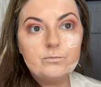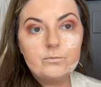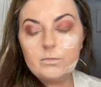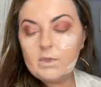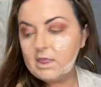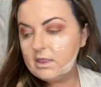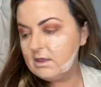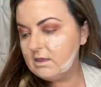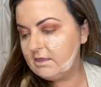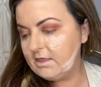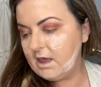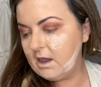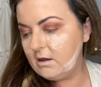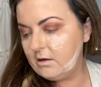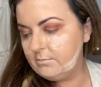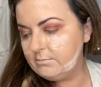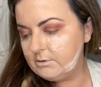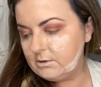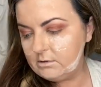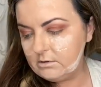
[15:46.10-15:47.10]
I think that
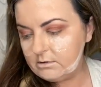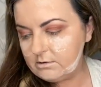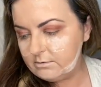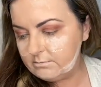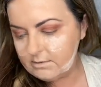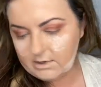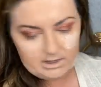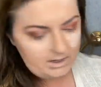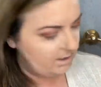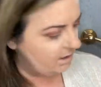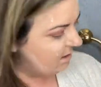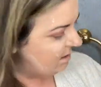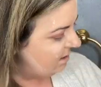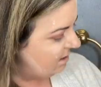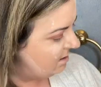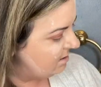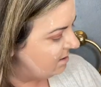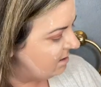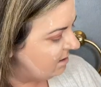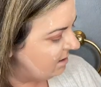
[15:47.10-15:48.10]
helped a little bit.
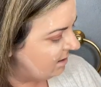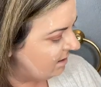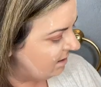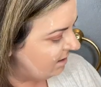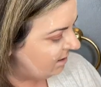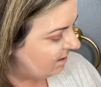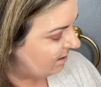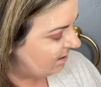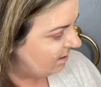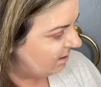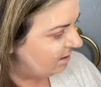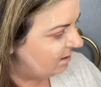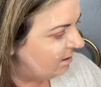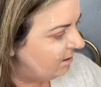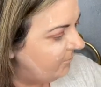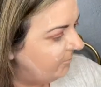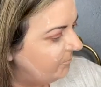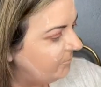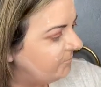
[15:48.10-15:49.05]
And then